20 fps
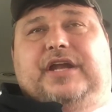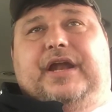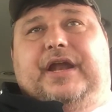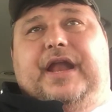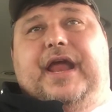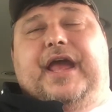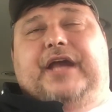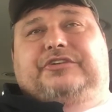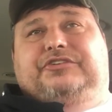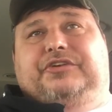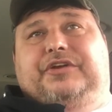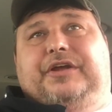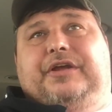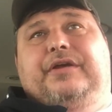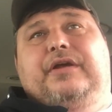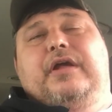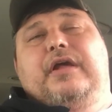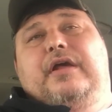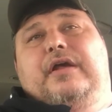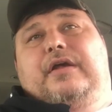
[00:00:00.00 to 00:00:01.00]
and
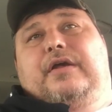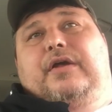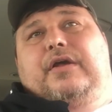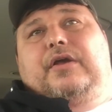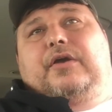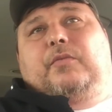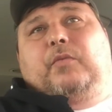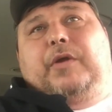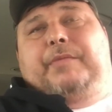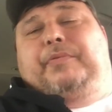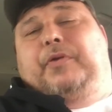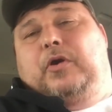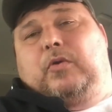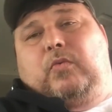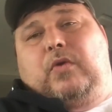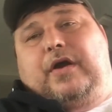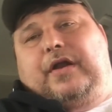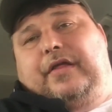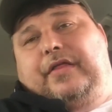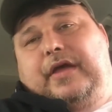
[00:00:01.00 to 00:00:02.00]
actually we put
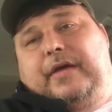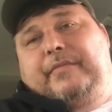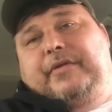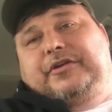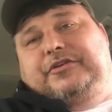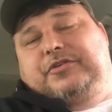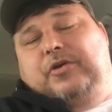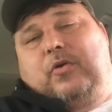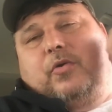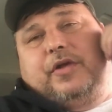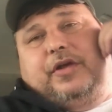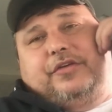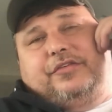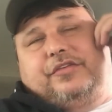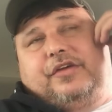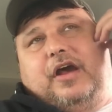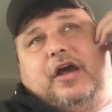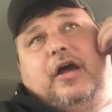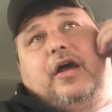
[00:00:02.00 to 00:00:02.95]
one of them in Tony's